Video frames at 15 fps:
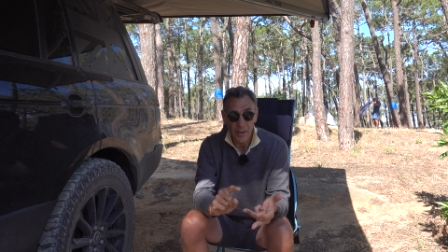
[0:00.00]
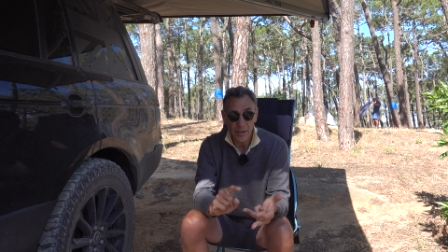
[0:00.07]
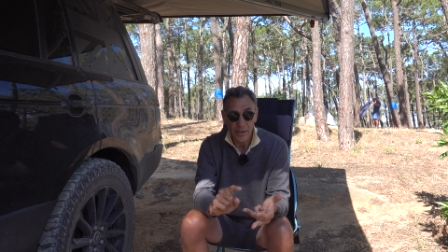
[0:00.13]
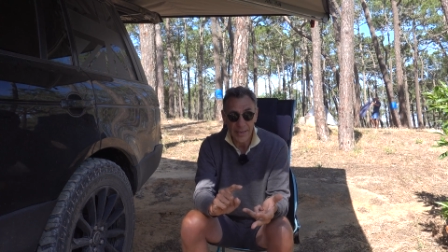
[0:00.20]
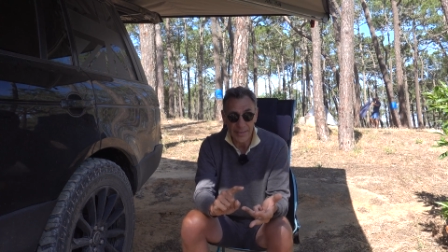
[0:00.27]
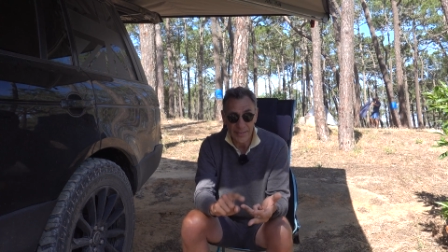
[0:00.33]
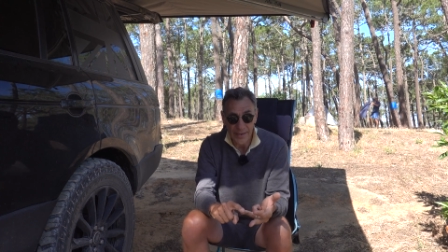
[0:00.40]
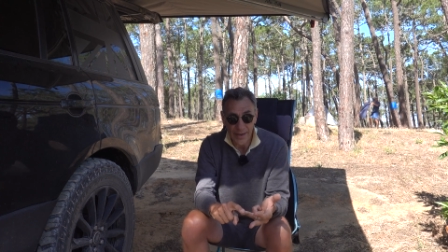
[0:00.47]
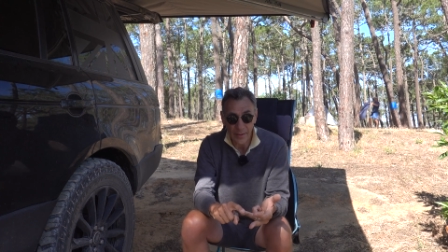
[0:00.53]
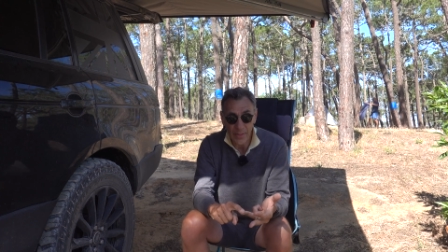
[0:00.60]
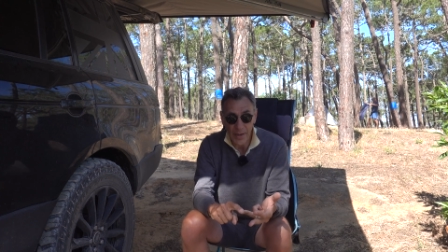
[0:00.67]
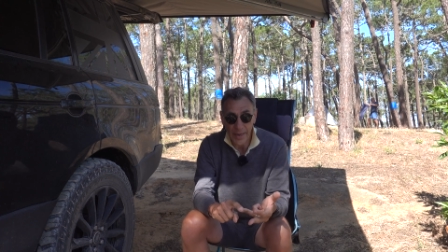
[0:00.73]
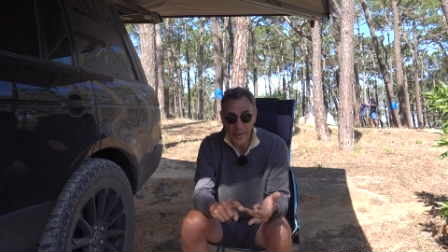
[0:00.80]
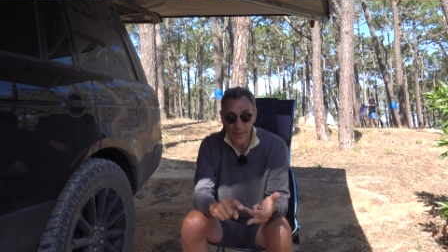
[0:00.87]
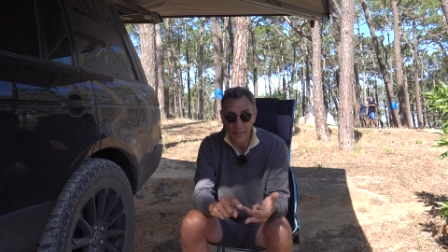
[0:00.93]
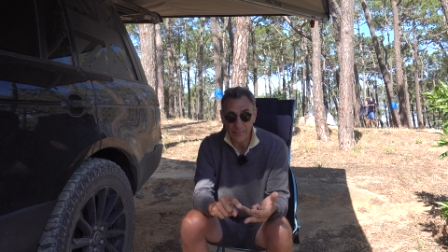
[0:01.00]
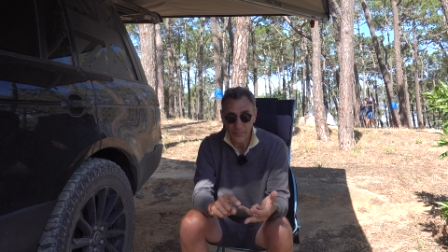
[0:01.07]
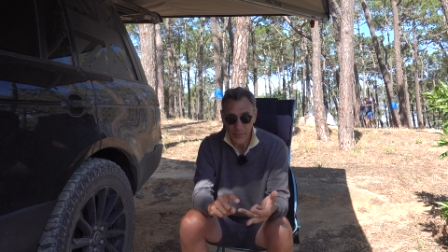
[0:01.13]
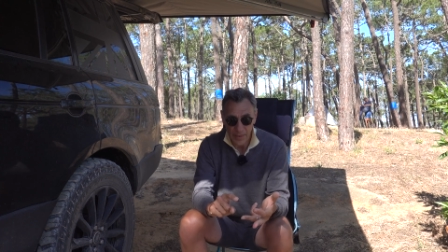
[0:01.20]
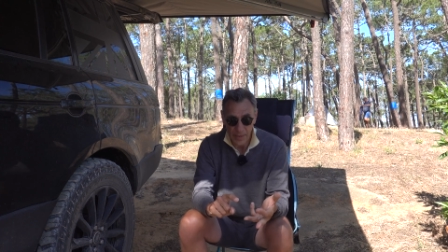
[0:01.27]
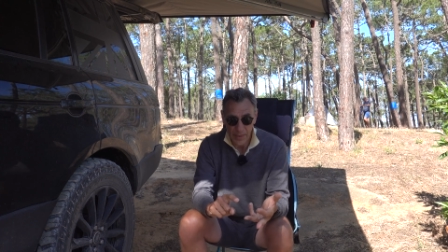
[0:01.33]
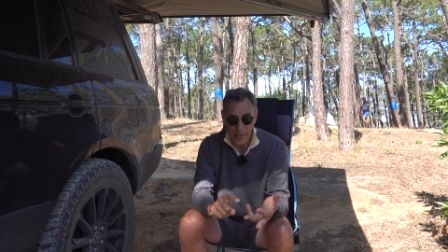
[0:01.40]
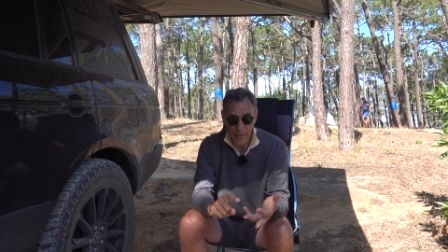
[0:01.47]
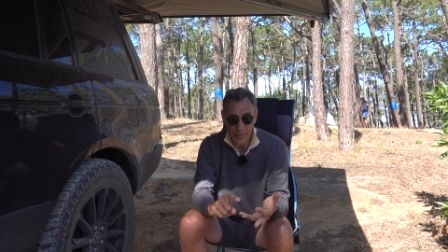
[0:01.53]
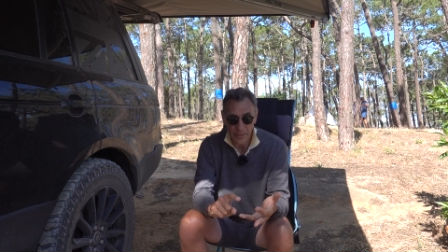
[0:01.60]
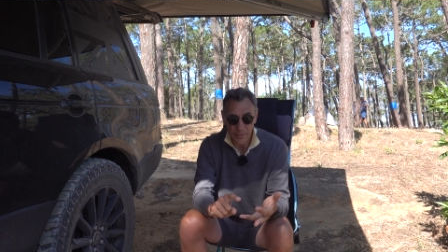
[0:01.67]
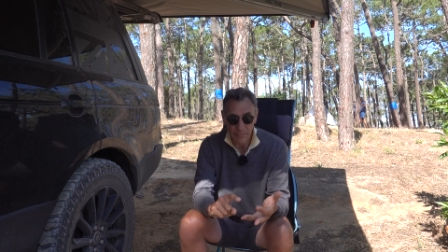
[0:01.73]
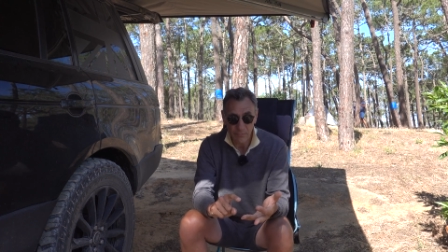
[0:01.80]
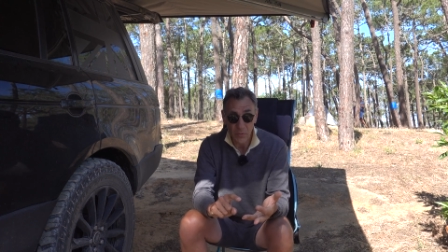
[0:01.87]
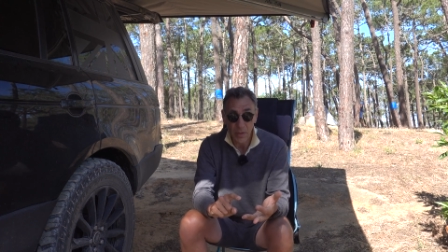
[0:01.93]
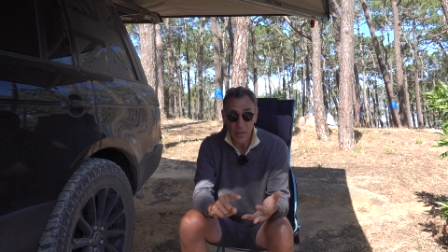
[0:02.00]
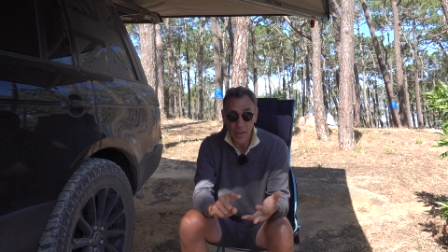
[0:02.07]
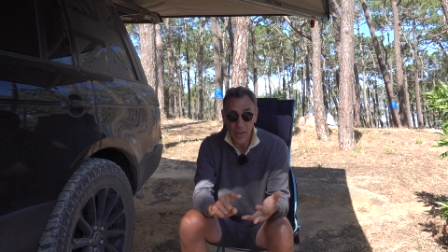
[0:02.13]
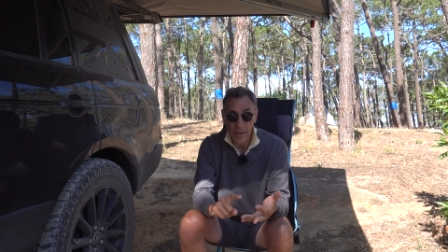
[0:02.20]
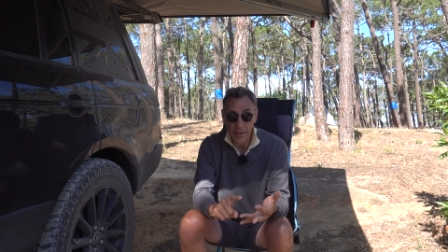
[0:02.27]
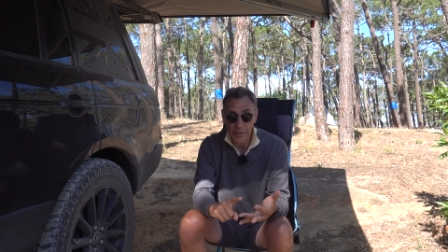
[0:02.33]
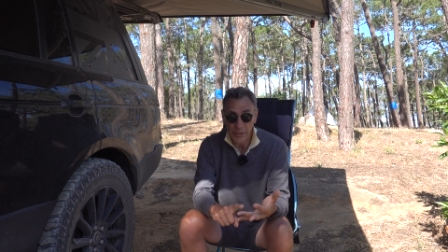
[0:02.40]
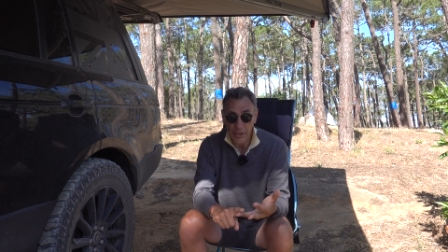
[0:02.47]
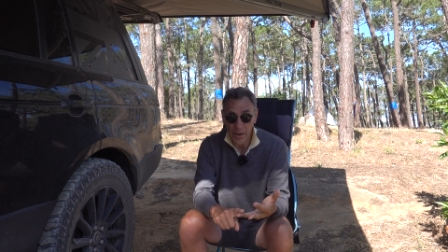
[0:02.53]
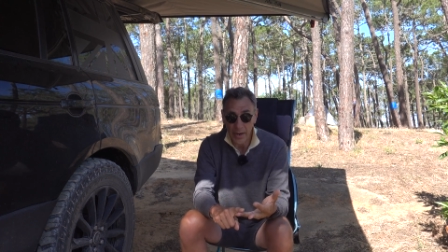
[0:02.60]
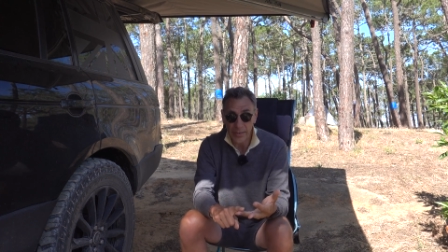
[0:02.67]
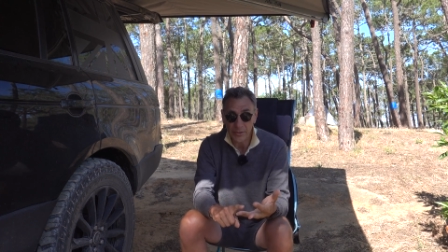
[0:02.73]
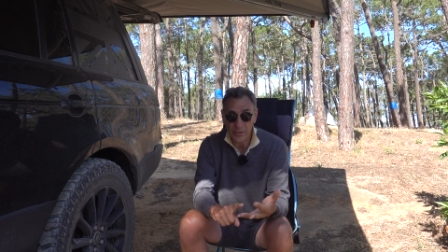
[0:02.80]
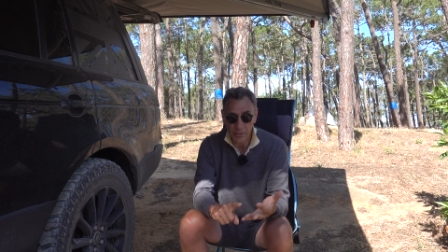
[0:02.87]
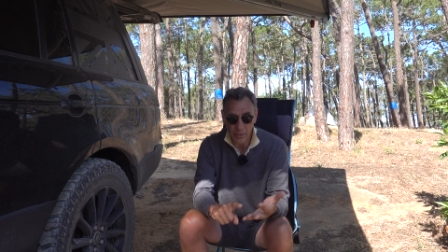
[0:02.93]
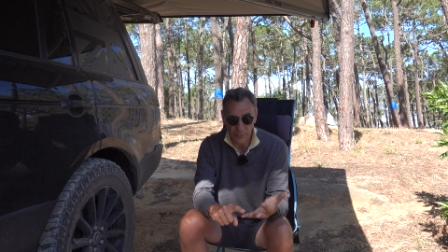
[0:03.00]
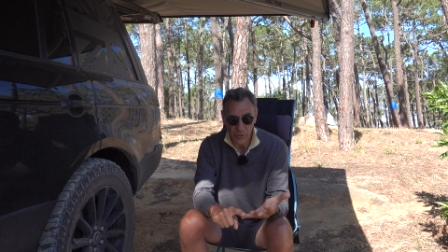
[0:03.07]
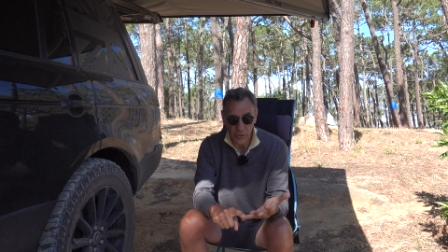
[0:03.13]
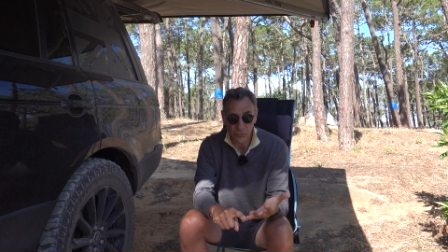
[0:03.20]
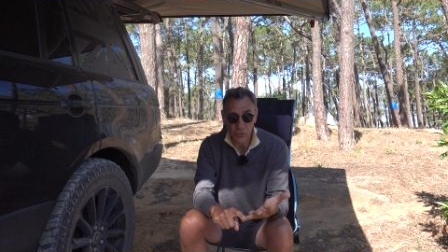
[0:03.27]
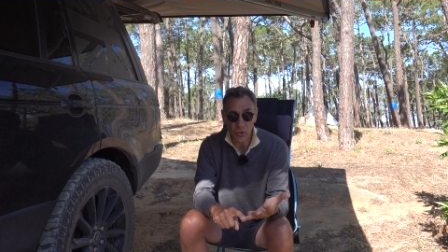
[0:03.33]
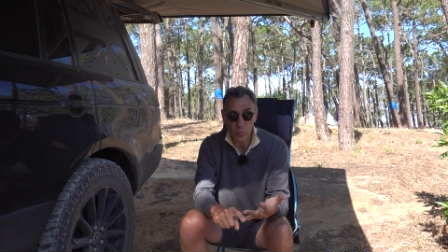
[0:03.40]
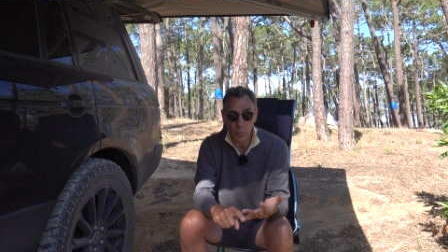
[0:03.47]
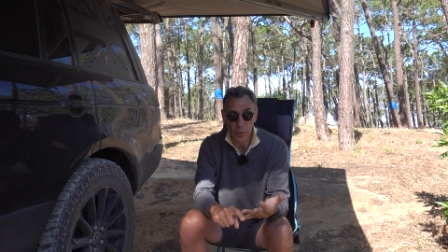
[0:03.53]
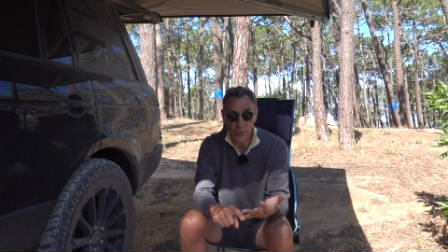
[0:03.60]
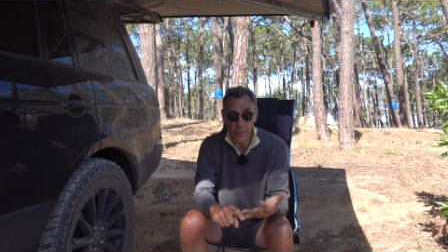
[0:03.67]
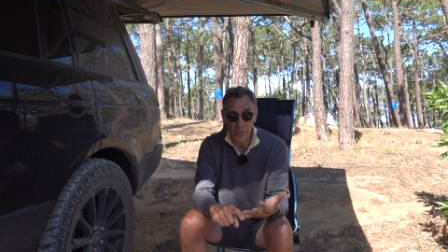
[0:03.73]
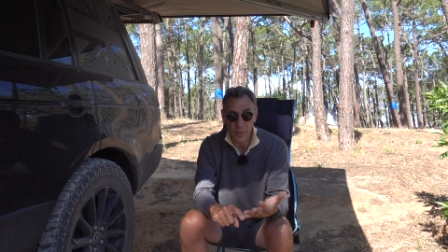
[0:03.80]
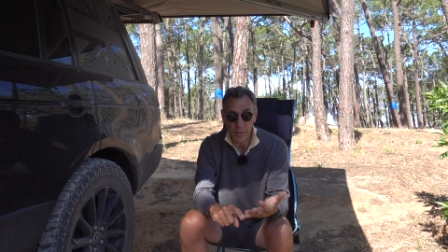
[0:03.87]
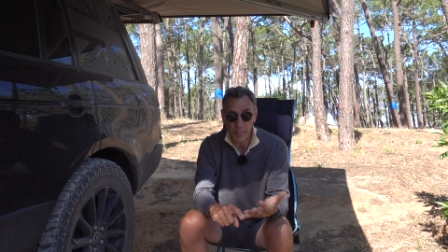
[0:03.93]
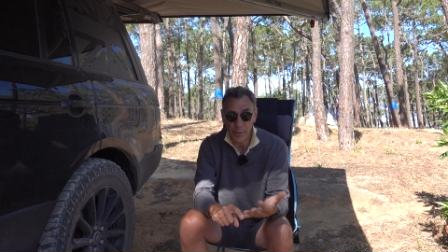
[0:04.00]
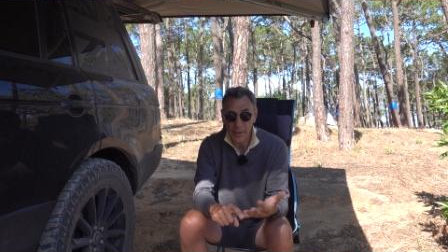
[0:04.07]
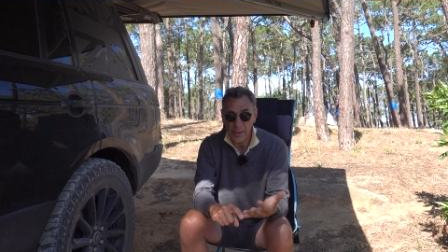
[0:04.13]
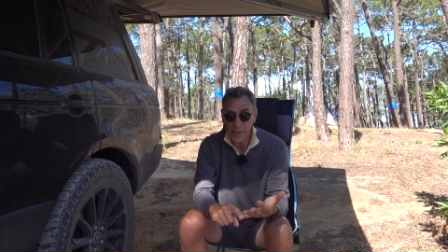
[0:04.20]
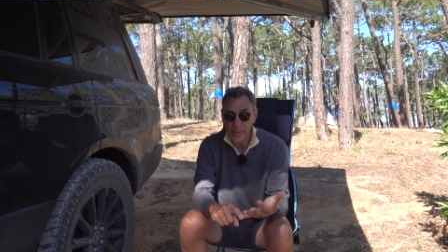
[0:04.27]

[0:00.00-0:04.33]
get down the ladder. And at night, after you've just woken up,